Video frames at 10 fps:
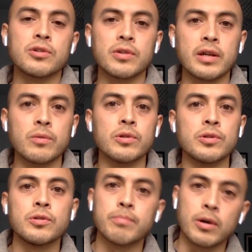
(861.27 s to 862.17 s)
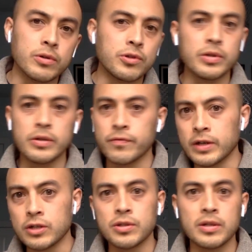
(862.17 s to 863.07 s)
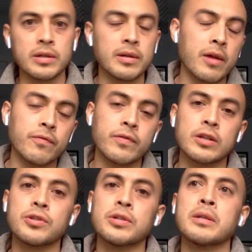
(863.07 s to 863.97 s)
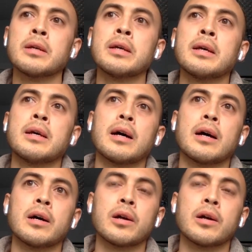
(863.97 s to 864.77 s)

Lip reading: English language poetry and fiction and nonfiction